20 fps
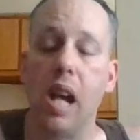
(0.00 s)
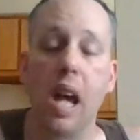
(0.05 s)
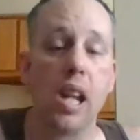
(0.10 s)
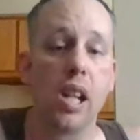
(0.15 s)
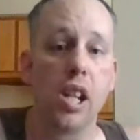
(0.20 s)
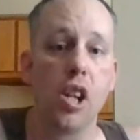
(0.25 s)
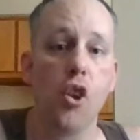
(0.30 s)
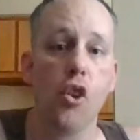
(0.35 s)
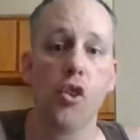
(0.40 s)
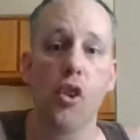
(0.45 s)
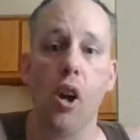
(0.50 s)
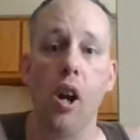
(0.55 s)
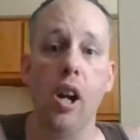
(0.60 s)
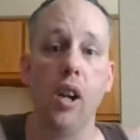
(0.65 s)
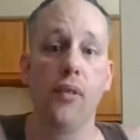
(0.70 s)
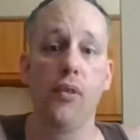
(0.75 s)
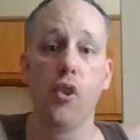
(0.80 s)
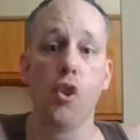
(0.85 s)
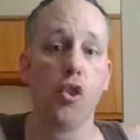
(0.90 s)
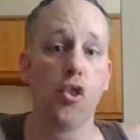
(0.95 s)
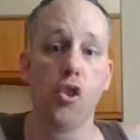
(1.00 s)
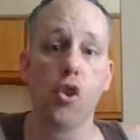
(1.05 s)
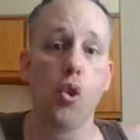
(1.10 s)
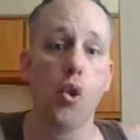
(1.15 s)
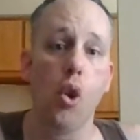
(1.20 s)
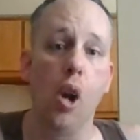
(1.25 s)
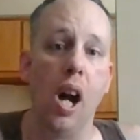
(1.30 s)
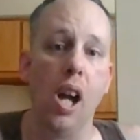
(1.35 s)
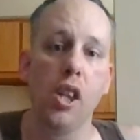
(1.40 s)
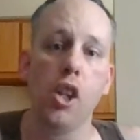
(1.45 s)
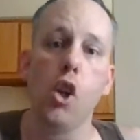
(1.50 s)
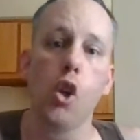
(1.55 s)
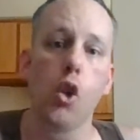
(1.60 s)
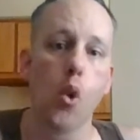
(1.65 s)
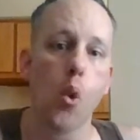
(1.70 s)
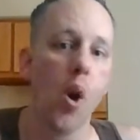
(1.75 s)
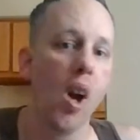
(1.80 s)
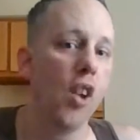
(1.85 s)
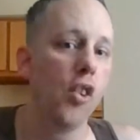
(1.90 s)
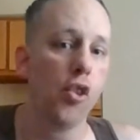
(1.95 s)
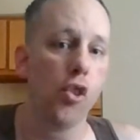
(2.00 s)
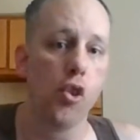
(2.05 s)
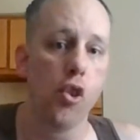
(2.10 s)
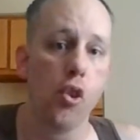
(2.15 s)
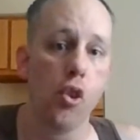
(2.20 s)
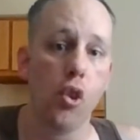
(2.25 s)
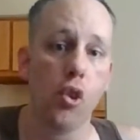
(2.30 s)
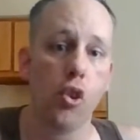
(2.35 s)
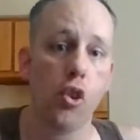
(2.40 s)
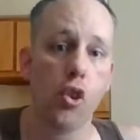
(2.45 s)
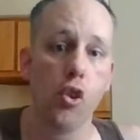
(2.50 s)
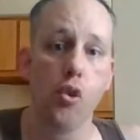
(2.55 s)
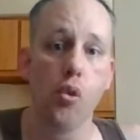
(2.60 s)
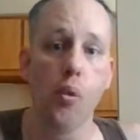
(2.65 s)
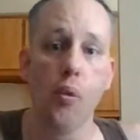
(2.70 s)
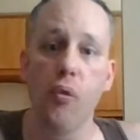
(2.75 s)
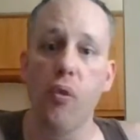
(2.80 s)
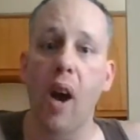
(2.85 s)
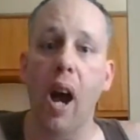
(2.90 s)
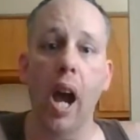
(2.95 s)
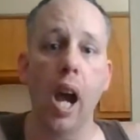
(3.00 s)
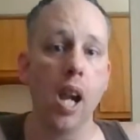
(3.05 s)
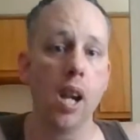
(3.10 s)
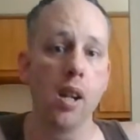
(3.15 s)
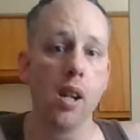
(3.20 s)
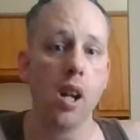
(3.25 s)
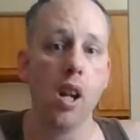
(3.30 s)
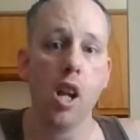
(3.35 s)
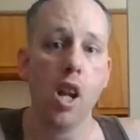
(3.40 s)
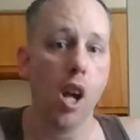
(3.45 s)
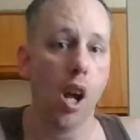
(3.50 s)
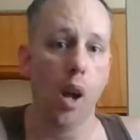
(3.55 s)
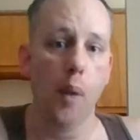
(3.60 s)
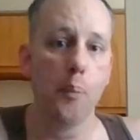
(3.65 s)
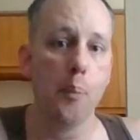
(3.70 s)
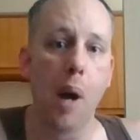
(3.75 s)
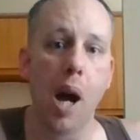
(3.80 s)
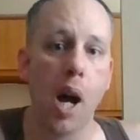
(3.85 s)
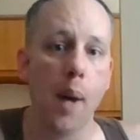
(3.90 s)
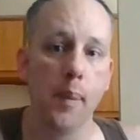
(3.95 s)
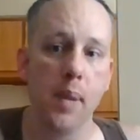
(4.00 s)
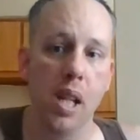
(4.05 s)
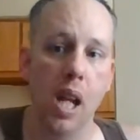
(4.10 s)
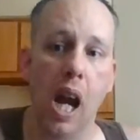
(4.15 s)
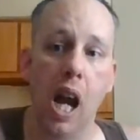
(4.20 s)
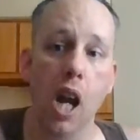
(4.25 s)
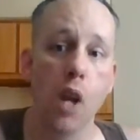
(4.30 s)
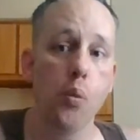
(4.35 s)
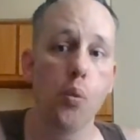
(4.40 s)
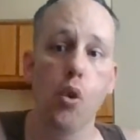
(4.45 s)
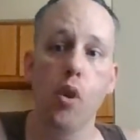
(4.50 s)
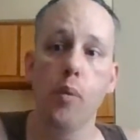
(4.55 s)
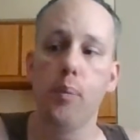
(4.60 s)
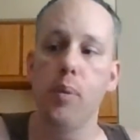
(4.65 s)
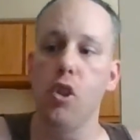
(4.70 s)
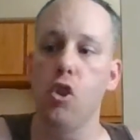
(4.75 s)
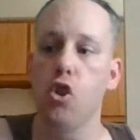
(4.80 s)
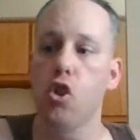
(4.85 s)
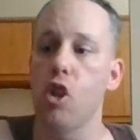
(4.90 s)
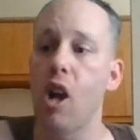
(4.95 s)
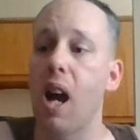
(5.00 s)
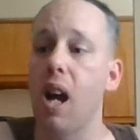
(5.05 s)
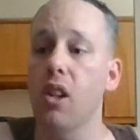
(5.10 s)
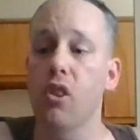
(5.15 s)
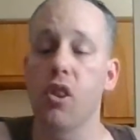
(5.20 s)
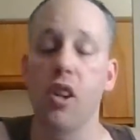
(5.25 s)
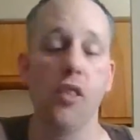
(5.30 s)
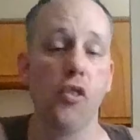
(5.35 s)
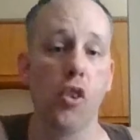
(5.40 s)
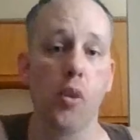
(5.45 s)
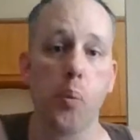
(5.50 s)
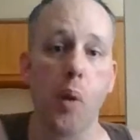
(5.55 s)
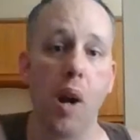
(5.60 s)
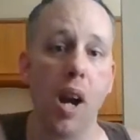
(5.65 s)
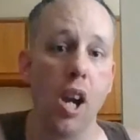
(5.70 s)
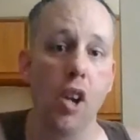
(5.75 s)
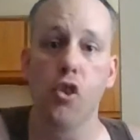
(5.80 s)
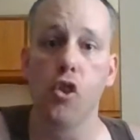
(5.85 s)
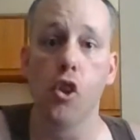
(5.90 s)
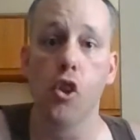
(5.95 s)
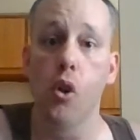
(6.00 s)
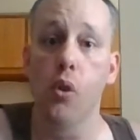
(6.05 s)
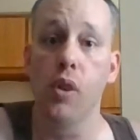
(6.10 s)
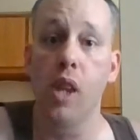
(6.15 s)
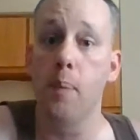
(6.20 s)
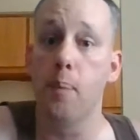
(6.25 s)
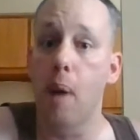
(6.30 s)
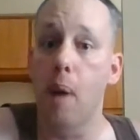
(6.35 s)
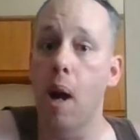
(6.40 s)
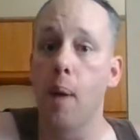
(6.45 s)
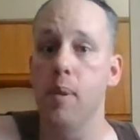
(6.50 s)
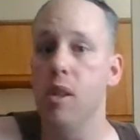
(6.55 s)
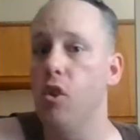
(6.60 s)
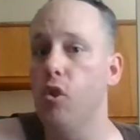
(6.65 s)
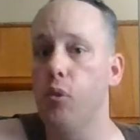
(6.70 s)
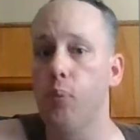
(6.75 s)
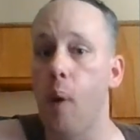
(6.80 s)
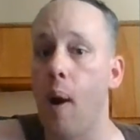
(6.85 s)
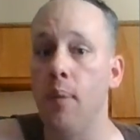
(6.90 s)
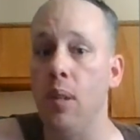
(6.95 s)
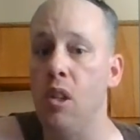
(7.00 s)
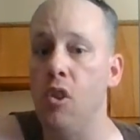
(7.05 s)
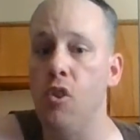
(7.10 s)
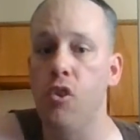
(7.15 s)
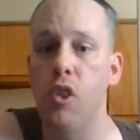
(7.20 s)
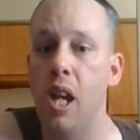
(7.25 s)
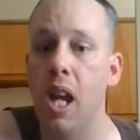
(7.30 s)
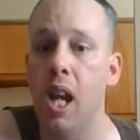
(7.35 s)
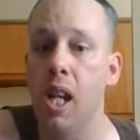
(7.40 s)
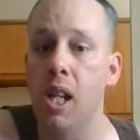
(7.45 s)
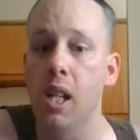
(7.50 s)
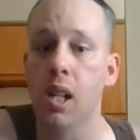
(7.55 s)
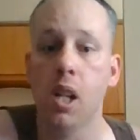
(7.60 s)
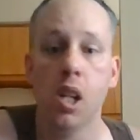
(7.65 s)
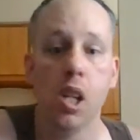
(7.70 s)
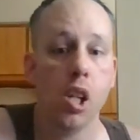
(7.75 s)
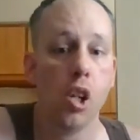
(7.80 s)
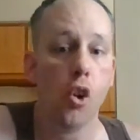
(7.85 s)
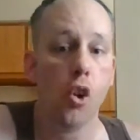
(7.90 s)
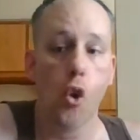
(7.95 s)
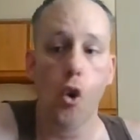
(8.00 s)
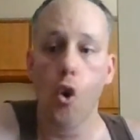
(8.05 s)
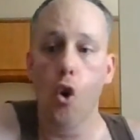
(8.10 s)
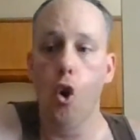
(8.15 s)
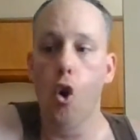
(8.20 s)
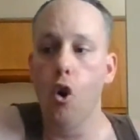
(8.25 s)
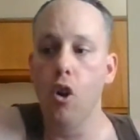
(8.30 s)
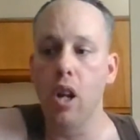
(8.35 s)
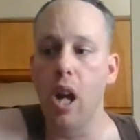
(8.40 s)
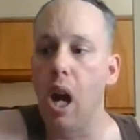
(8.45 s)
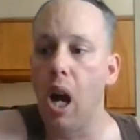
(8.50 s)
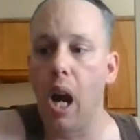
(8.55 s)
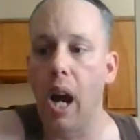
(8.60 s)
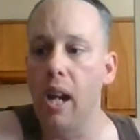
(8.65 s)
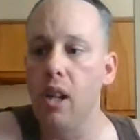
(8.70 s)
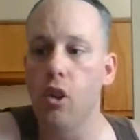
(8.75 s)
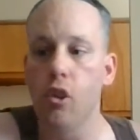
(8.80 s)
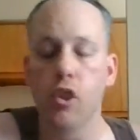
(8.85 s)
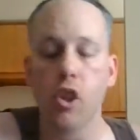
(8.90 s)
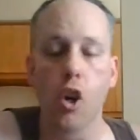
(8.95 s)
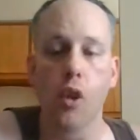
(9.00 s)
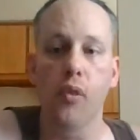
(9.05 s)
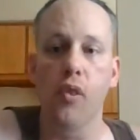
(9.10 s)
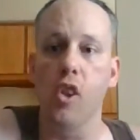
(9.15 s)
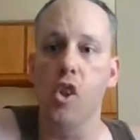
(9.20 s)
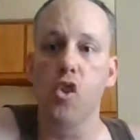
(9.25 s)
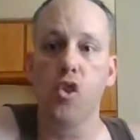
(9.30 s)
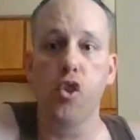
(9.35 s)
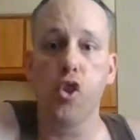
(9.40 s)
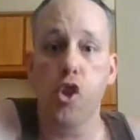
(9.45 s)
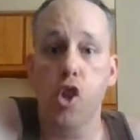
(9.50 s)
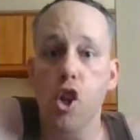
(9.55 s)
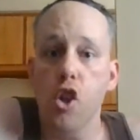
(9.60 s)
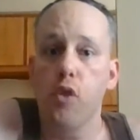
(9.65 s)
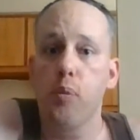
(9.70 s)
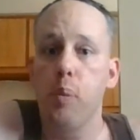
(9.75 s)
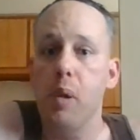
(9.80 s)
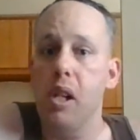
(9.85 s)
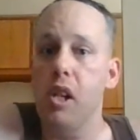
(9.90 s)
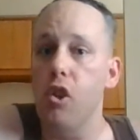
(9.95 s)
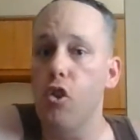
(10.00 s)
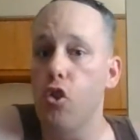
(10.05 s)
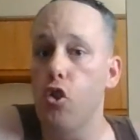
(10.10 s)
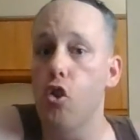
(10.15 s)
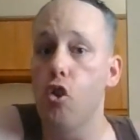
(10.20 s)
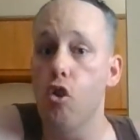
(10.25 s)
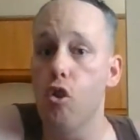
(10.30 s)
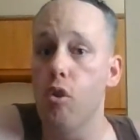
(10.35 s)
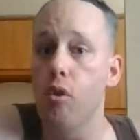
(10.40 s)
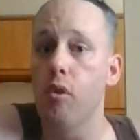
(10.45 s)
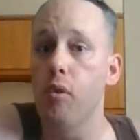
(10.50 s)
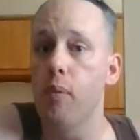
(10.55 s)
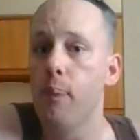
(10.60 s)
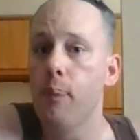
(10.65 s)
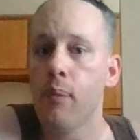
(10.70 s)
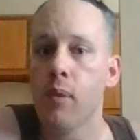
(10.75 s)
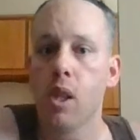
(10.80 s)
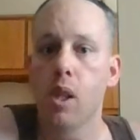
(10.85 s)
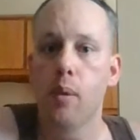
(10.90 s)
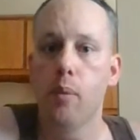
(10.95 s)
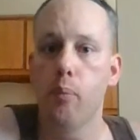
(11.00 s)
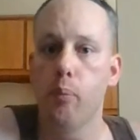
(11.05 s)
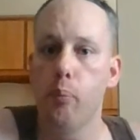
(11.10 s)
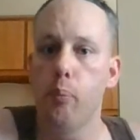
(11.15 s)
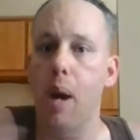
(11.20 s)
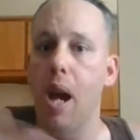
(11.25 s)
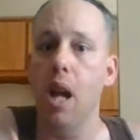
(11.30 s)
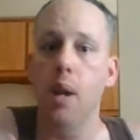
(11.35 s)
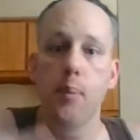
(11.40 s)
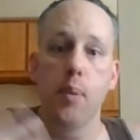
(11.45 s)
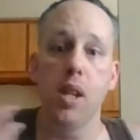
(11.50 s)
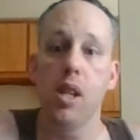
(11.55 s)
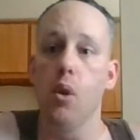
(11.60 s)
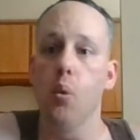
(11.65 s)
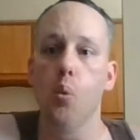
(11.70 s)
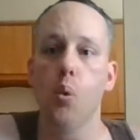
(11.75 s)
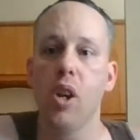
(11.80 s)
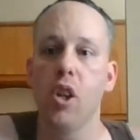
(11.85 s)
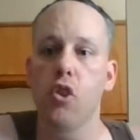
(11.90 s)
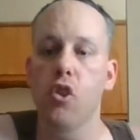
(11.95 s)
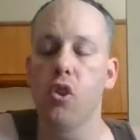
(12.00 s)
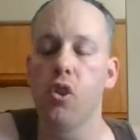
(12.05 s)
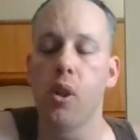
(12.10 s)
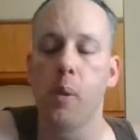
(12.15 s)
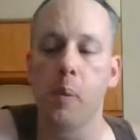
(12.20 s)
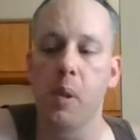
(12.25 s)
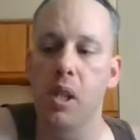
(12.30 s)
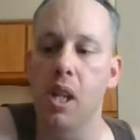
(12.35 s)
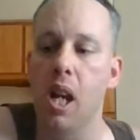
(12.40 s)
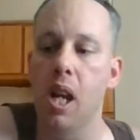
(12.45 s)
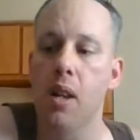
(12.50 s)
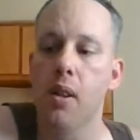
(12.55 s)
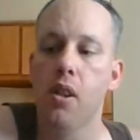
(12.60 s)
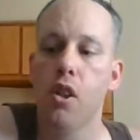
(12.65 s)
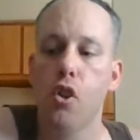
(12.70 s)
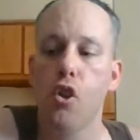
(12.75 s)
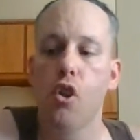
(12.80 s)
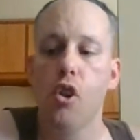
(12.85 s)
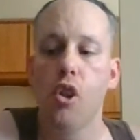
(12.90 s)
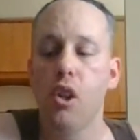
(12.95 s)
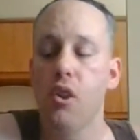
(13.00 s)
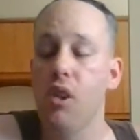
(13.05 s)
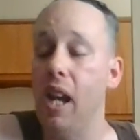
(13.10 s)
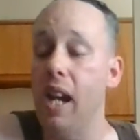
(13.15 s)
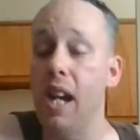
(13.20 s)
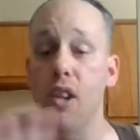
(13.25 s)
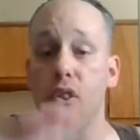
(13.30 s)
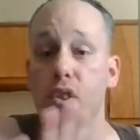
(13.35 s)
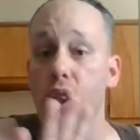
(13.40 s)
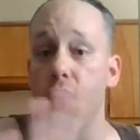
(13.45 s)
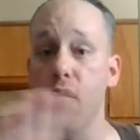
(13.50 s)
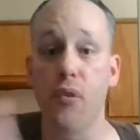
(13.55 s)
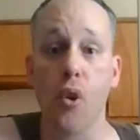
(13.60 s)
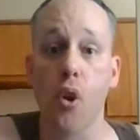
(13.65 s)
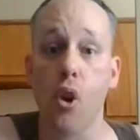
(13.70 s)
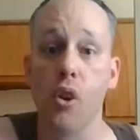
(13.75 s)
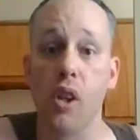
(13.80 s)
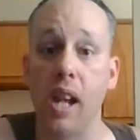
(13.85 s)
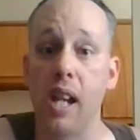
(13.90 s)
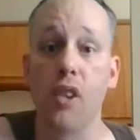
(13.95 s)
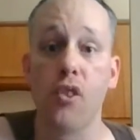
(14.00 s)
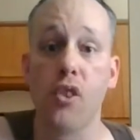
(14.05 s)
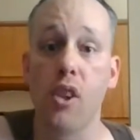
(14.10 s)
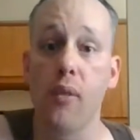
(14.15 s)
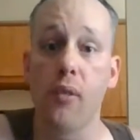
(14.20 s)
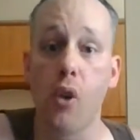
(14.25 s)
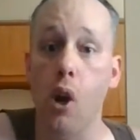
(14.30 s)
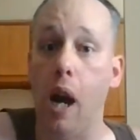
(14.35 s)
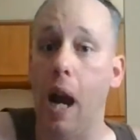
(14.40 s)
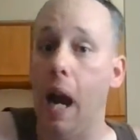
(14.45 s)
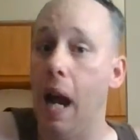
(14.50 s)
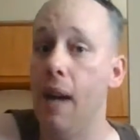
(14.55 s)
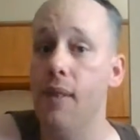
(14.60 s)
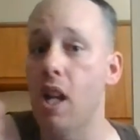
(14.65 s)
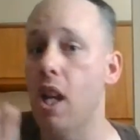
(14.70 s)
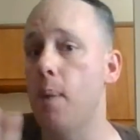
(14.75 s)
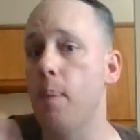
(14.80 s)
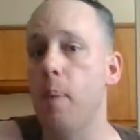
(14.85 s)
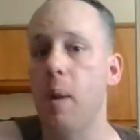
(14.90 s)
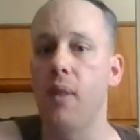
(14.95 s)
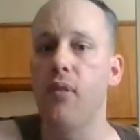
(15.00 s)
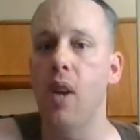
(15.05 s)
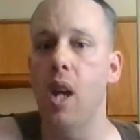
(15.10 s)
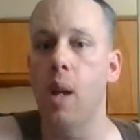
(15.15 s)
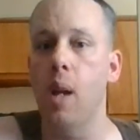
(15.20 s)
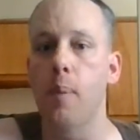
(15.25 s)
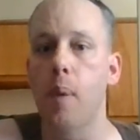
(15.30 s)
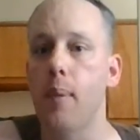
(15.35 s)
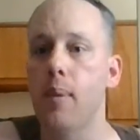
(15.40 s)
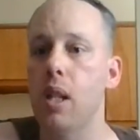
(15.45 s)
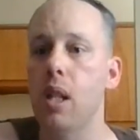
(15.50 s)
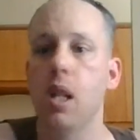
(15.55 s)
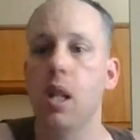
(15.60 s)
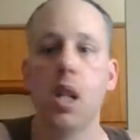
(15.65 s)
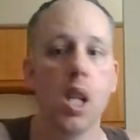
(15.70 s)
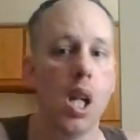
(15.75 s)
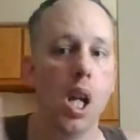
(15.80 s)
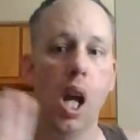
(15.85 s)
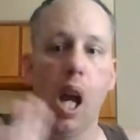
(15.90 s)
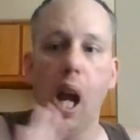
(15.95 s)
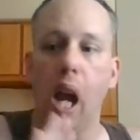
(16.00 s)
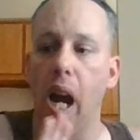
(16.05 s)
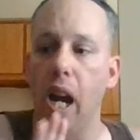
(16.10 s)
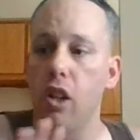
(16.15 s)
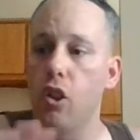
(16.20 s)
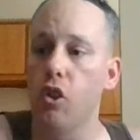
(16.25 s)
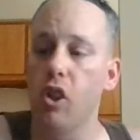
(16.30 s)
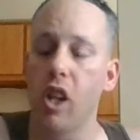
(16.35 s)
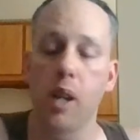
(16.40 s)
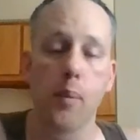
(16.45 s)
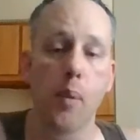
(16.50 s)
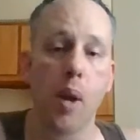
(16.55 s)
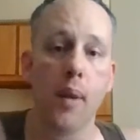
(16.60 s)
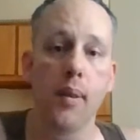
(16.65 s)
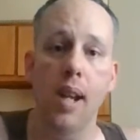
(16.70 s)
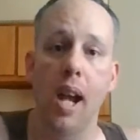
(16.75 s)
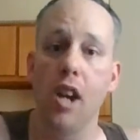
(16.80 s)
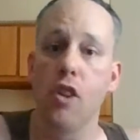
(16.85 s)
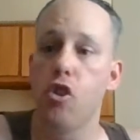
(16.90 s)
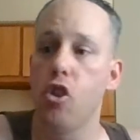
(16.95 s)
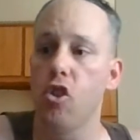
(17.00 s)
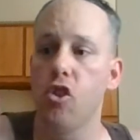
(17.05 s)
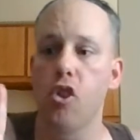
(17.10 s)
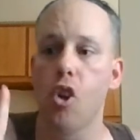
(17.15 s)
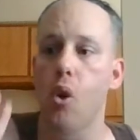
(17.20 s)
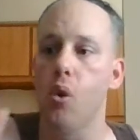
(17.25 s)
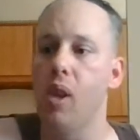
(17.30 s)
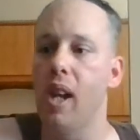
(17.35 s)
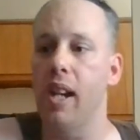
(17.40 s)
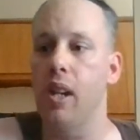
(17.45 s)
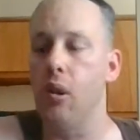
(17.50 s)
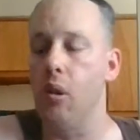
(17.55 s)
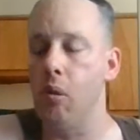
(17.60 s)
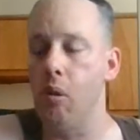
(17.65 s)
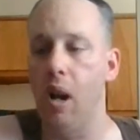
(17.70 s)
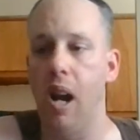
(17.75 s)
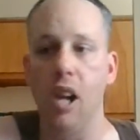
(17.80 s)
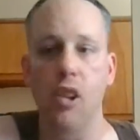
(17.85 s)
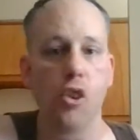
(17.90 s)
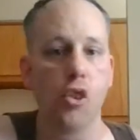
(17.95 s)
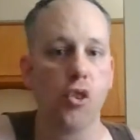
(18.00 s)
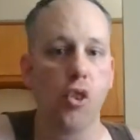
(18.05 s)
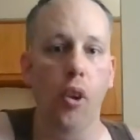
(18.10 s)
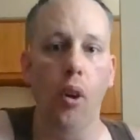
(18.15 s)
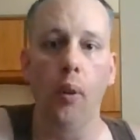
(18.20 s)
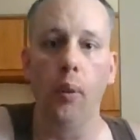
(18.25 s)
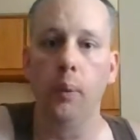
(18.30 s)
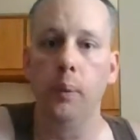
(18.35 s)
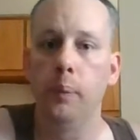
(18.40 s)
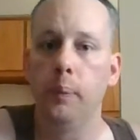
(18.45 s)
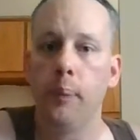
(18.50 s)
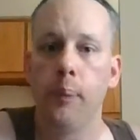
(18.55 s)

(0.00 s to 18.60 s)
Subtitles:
kind of curious if they're still on their quest to find Mommy. I would be shocked and surprised, that Mommy is probably dead or not. I don't know, because she's been consumed by being a witch and stuff like that. Like I said before, I'm not a big fan of Mommy. I don't like Mommy. I just don't like her. I just don't.